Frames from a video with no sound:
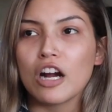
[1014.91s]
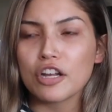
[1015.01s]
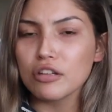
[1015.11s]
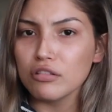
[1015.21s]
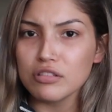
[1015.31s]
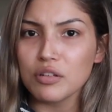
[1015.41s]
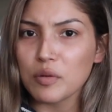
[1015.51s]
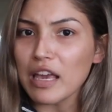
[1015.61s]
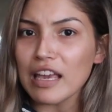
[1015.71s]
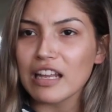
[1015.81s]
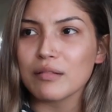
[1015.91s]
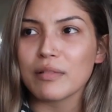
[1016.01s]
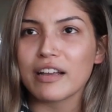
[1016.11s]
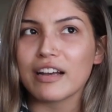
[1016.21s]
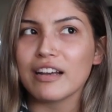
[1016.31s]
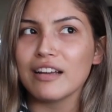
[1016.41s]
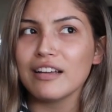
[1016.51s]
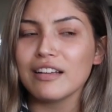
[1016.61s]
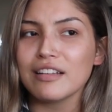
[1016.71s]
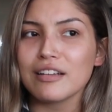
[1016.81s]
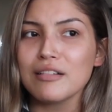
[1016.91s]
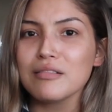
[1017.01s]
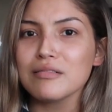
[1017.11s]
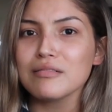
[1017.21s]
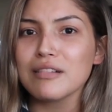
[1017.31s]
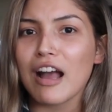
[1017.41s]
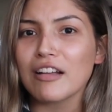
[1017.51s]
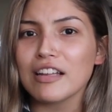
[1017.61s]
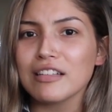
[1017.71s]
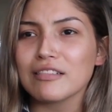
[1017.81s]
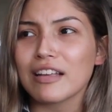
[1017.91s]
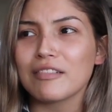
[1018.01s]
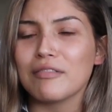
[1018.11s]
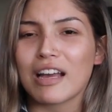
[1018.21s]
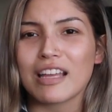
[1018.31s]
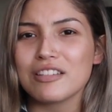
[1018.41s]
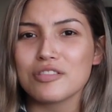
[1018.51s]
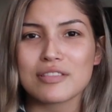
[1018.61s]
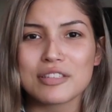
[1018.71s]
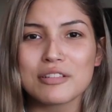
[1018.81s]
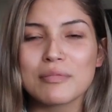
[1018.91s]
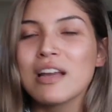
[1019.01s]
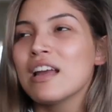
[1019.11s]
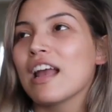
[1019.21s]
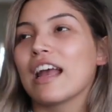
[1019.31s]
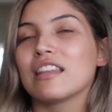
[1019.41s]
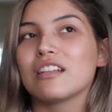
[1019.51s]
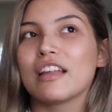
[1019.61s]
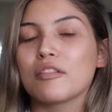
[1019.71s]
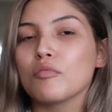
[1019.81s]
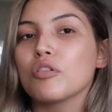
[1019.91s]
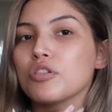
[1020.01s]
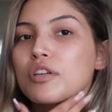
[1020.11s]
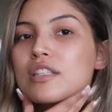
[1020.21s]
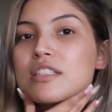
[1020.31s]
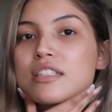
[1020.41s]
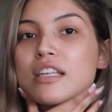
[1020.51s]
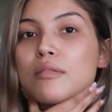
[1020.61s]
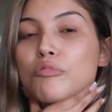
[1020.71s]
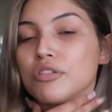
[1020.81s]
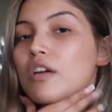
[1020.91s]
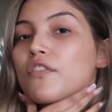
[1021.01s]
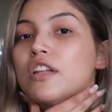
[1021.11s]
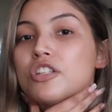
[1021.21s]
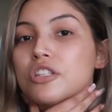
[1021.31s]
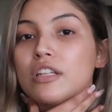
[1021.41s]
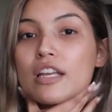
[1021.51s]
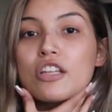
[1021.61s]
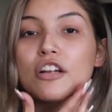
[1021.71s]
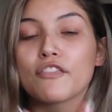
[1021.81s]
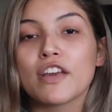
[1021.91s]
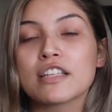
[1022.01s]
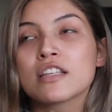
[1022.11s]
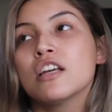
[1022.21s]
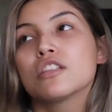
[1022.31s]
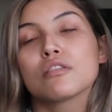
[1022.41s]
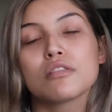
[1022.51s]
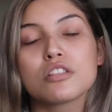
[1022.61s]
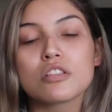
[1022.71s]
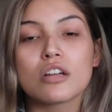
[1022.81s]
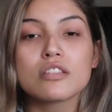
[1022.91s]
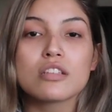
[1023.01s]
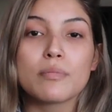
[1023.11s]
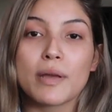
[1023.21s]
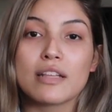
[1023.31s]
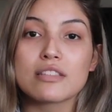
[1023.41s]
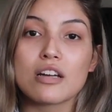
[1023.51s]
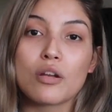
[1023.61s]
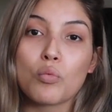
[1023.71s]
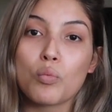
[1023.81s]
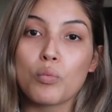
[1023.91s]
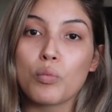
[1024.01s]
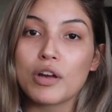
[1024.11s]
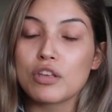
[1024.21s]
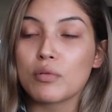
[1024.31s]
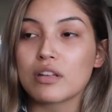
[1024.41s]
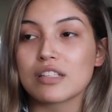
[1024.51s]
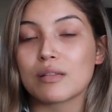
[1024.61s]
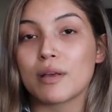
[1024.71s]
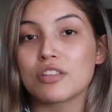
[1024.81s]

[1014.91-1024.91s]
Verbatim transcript: are you losing weight? And I'm like, uh, no, how can, like, why did you assume? And they're like, well, you can see more definition in your face. So it just honestly depends on what you want to take the